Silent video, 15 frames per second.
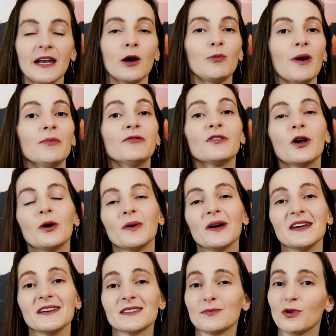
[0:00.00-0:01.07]
Now, Webflow
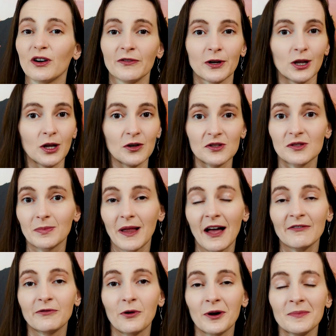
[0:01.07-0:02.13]
is more of a closed
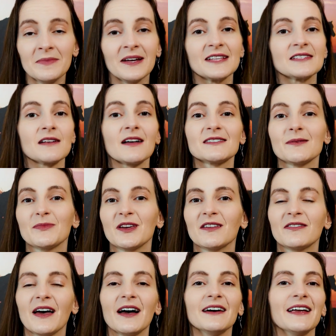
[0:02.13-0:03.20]
platform. It's not something
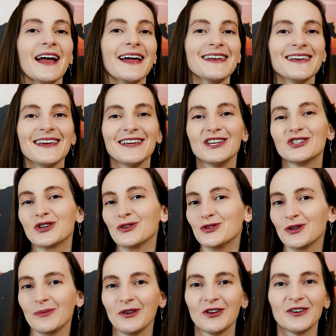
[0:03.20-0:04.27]
that any
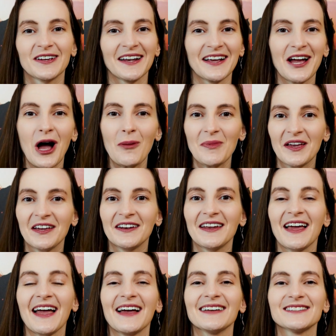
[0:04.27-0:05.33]
contributor can come in
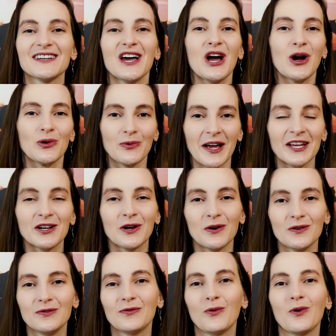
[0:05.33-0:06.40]
and write
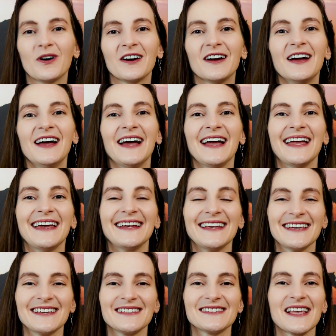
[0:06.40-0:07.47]
code for. It
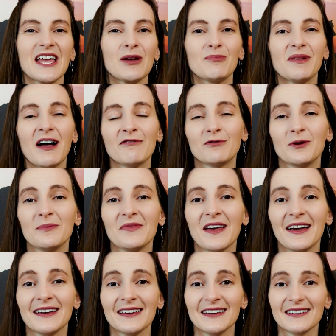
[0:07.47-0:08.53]
is a platform
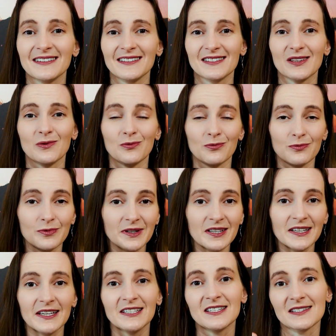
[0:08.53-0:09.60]
that is
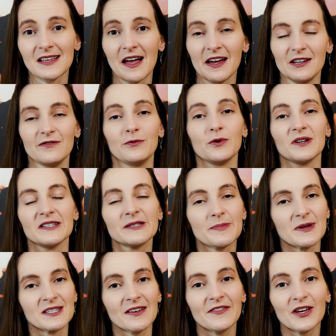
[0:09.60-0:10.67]
really designed for a
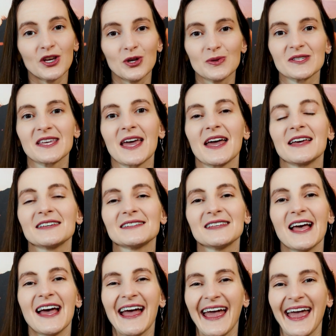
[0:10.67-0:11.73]
specific use case,
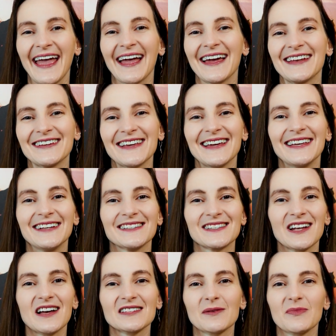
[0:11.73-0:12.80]
and it is
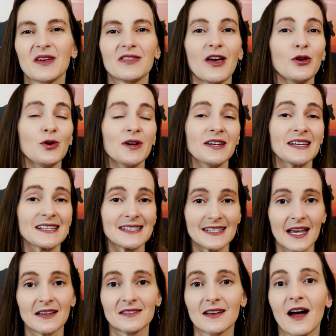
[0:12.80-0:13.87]
not something that you can
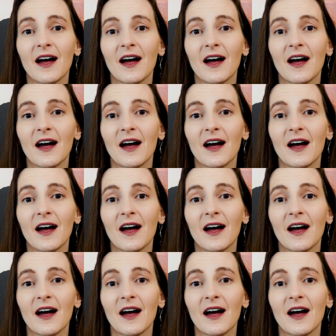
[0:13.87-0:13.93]
extend